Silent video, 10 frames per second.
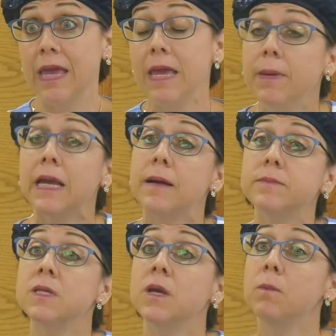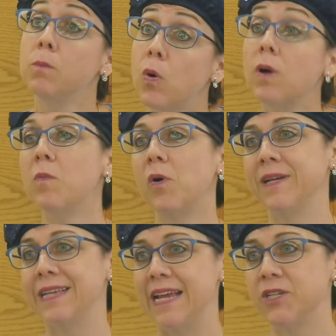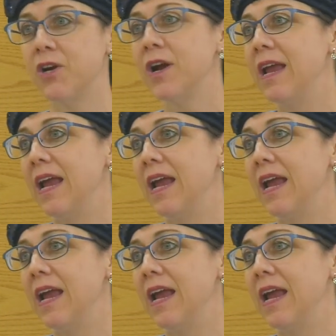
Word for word: he becomes more and more in danger.